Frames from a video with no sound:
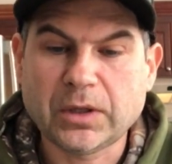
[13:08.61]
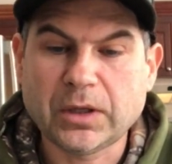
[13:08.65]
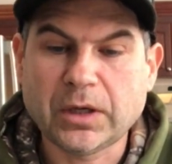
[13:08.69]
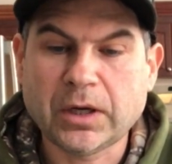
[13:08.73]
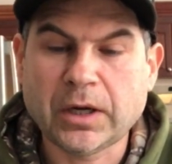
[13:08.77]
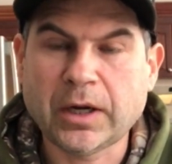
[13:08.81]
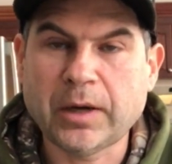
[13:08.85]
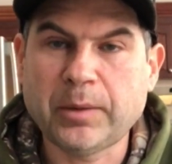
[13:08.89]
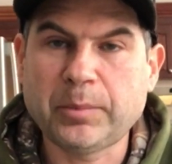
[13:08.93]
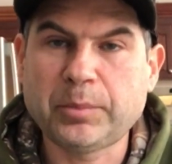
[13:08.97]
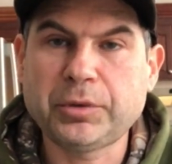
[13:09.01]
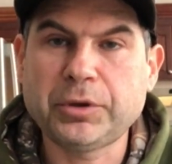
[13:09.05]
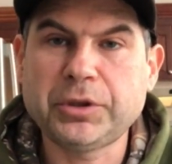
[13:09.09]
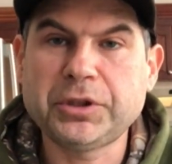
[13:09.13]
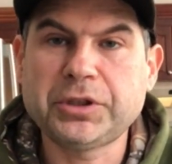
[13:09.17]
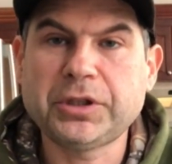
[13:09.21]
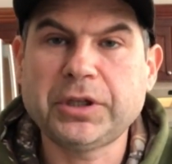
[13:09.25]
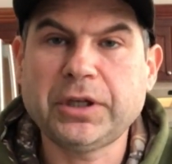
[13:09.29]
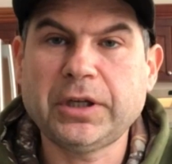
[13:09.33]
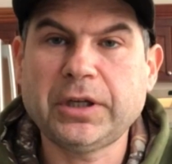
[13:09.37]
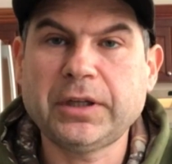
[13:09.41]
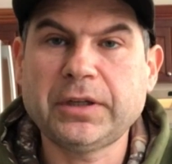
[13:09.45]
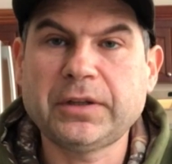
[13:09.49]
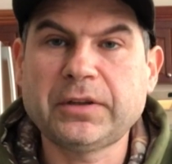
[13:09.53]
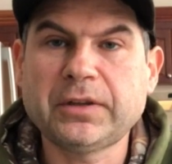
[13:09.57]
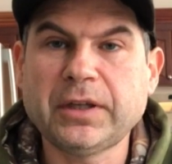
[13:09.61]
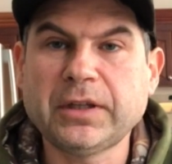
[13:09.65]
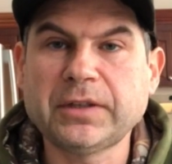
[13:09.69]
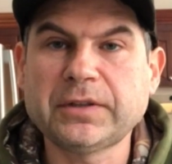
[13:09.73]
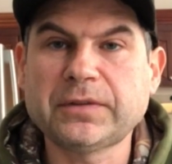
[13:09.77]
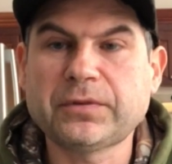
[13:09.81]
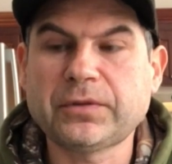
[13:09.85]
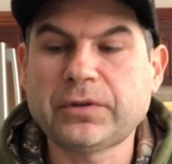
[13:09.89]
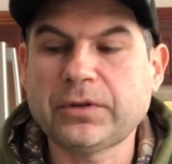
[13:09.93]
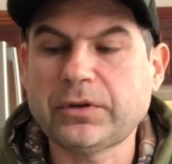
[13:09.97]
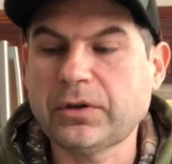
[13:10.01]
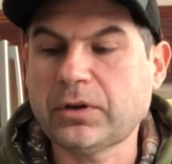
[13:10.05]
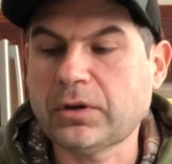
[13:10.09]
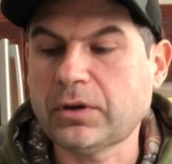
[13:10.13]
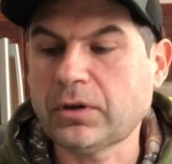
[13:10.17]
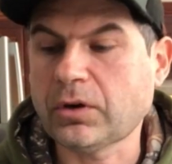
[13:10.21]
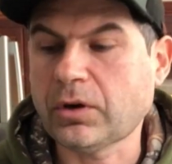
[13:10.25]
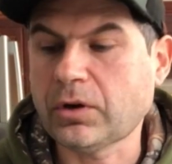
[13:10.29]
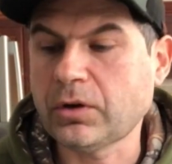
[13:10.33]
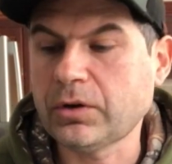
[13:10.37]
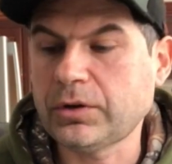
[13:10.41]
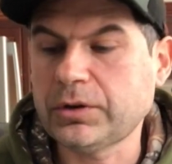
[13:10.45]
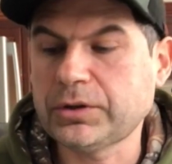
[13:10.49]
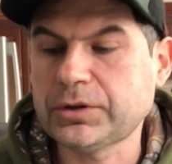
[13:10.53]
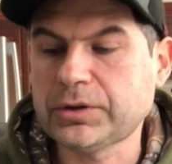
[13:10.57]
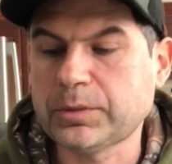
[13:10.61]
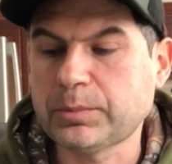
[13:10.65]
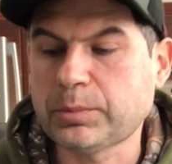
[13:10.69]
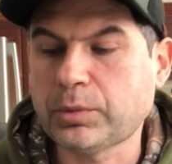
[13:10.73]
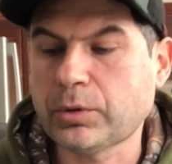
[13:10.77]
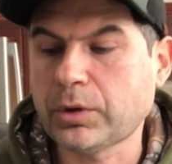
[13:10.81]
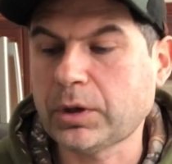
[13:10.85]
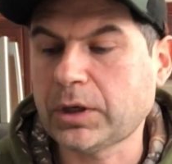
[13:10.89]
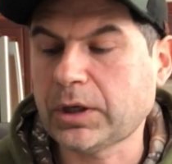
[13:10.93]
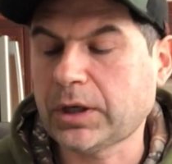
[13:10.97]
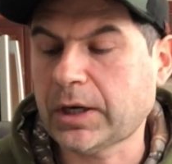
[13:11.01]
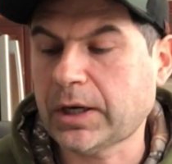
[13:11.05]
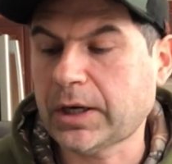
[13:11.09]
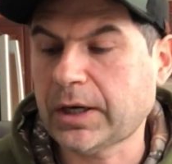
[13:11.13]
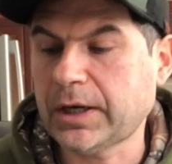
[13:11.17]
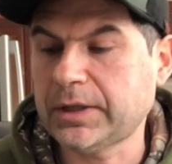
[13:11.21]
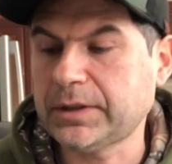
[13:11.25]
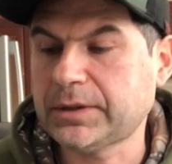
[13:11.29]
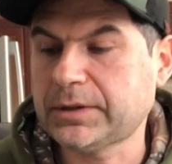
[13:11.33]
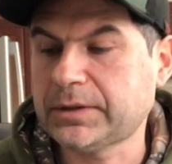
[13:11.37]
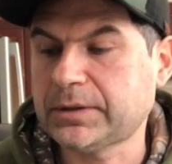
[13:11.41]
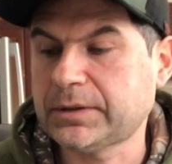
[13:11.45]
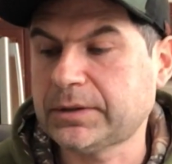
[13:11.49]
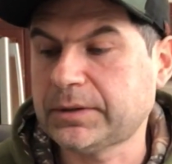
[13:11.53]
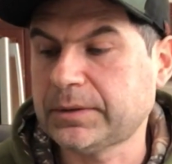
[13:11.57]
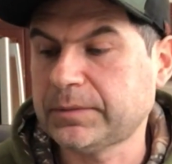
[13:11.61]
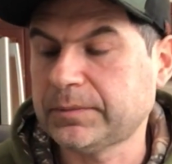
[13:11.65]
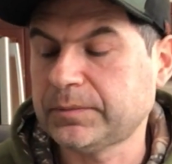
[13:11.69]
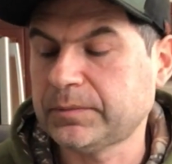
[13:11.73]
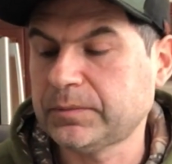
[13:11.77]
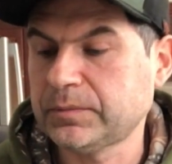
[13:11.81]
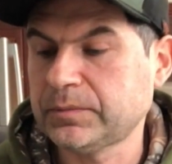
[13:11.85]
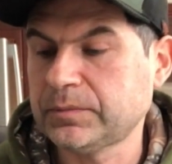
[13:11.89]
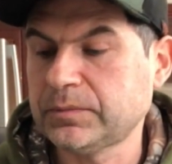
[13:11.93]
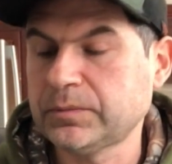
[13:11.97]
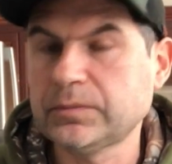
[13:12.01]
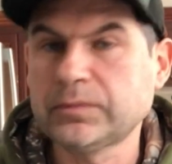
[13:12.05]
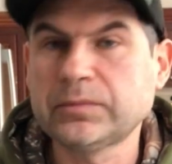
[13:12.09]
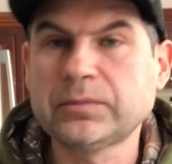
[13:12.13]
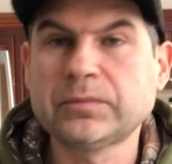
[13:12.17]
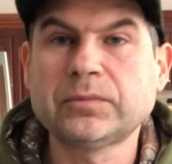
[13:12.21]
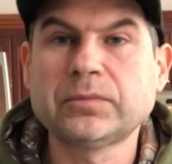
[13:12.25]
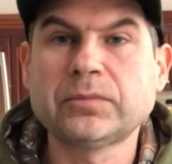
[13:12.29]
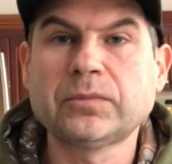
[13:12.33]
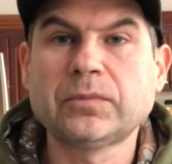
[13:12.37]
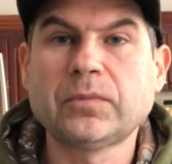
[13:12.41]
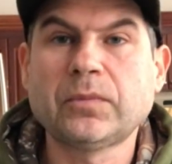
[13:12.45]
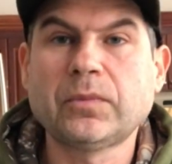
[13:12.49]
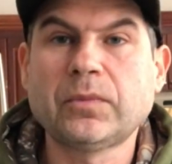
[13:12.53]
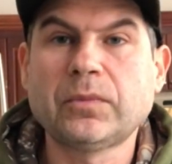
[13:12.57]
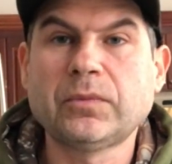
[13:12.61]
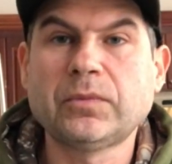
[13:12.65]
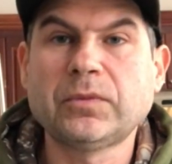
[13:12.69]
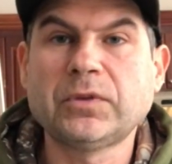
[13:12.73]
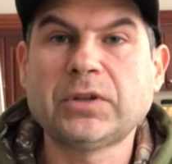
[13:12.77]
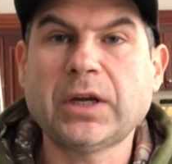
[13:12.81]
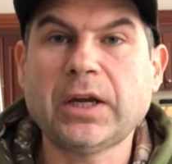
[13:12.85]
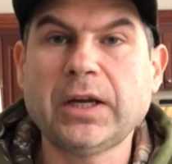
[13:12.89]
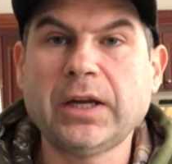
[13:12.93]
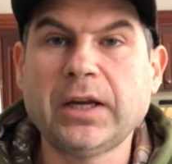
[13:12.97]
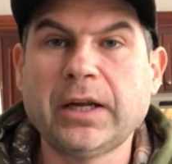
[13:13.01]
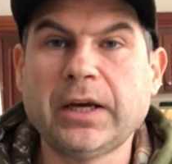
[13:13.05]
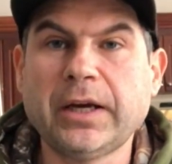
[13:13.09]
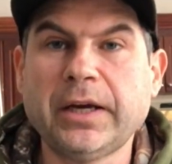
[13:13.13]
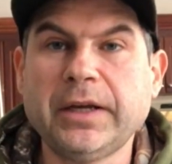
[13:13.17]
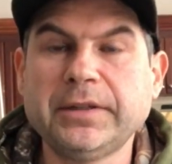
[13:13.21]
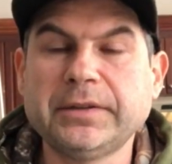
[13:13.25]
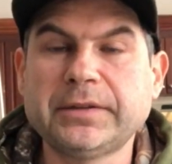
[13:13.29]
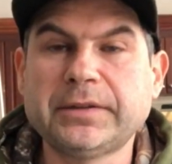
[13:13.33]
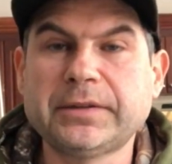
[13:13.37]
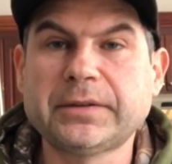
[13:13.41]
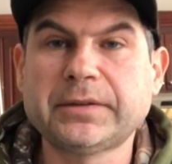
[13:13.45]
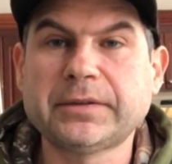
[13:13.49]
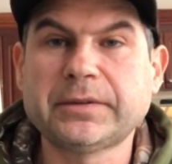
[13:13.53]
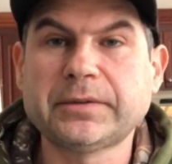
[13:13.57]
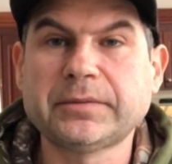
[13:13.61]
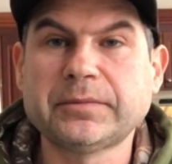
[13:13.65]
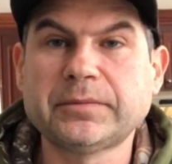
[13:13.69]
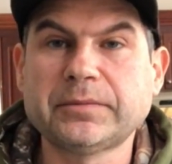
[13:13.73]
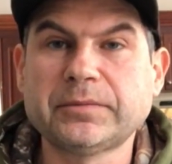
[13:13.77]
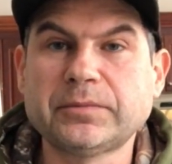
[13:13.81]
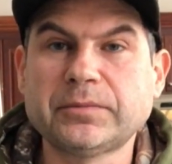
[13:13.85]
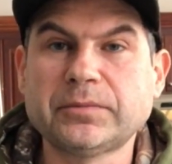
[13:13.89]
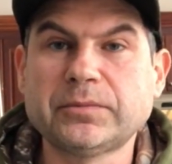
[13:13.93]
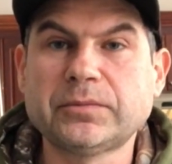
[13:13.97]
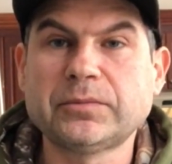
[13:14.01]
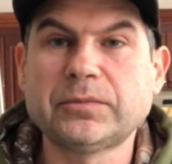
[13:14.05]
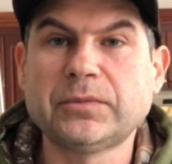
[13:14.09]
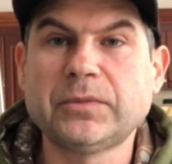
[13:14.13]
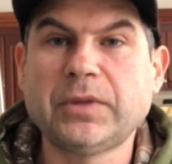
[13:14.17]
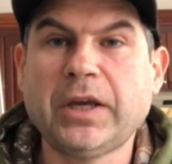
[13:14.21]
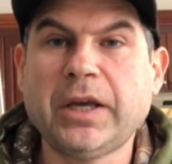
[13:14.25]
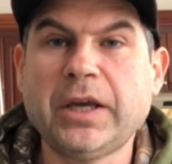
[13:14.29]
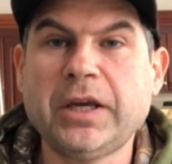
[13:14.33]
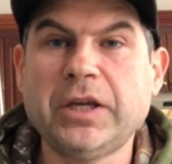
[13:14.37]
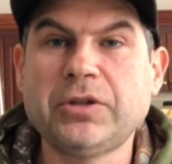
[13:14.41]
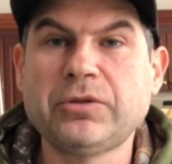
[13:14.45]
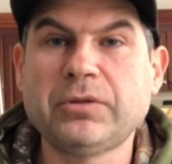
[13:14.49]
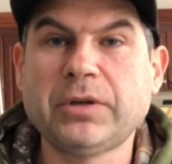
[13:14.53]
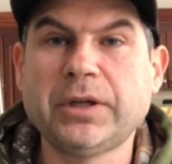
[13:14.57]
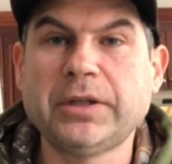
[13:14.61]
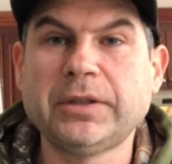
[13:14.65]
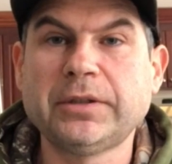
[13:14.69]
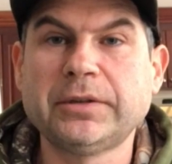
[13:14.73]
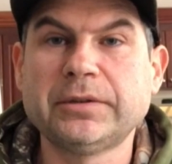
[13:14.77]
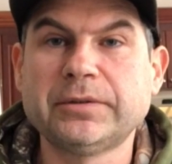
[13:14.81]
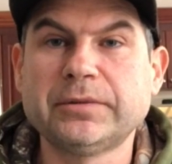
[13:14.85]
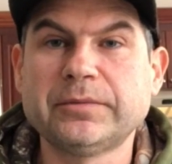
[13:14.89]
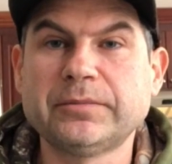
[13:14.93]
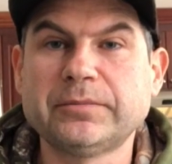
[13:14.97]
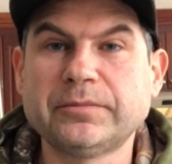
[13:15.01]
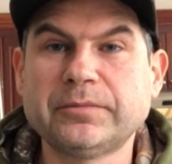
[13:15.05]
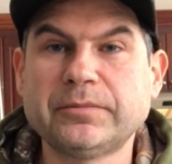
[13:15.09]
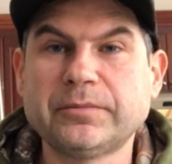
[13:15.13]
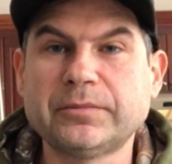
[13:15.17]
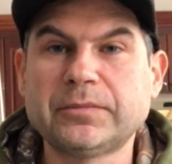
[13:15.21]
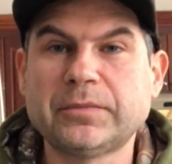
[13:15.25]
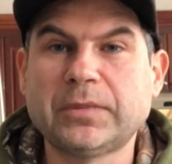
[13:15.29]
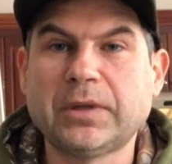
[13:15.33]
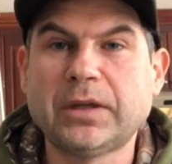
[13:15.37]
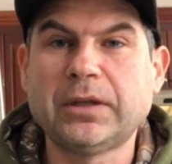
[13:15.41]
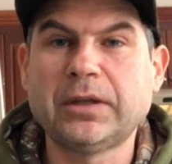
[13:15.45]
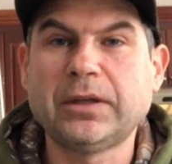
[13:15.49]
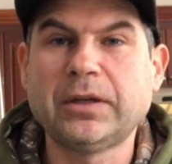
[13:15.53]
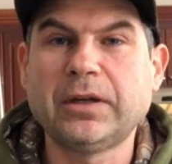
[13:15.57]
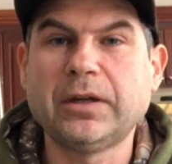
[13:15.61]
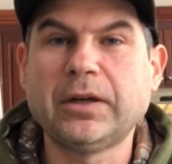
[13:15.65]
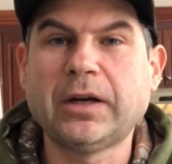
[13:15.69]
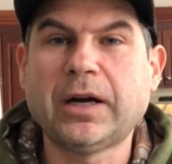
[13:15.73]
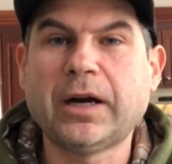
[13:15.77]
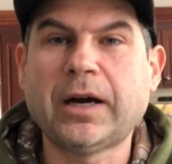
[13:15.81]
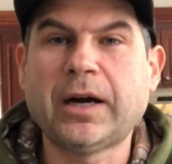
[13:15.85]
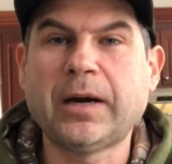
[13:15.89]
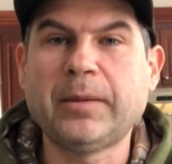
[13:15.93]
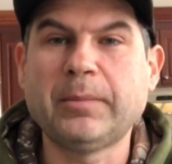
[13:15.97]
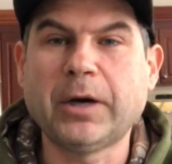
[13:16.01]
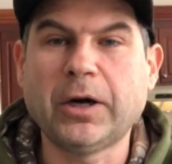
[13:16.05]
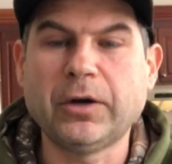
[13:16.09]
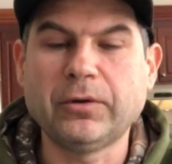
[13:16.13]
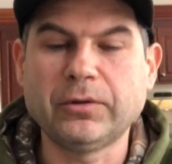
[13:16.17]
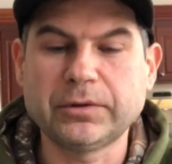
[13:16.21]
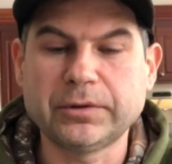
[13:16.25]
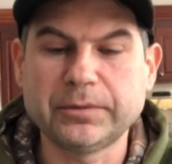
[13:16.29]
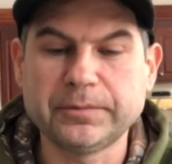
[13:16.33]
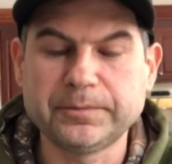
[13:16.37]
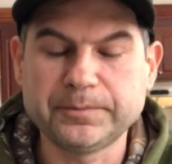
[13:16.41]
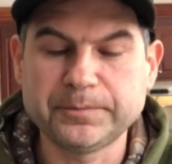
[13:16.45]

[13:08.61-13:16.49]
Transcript: I appreciate it. Thanks for all your support, guys. Tight lines. Adrian, I'm out.